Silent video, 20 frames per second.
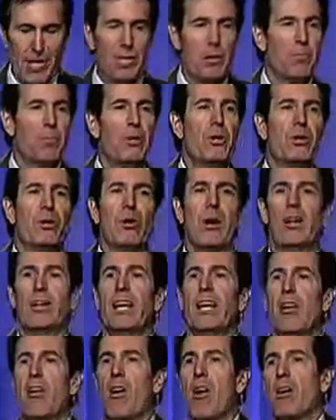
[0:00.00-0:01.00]
computer all day
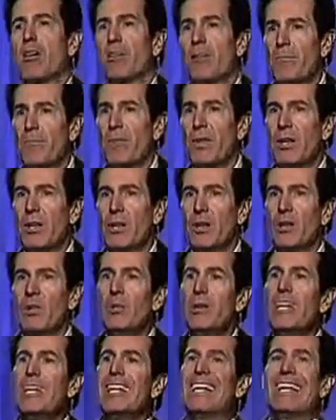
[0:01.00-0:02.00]
long. You
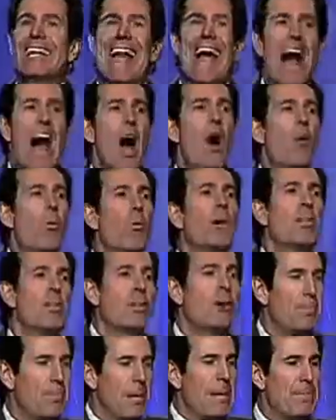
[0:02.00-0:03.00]
need to get out with your
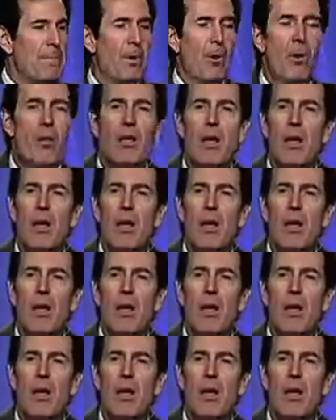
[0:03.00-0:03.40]
people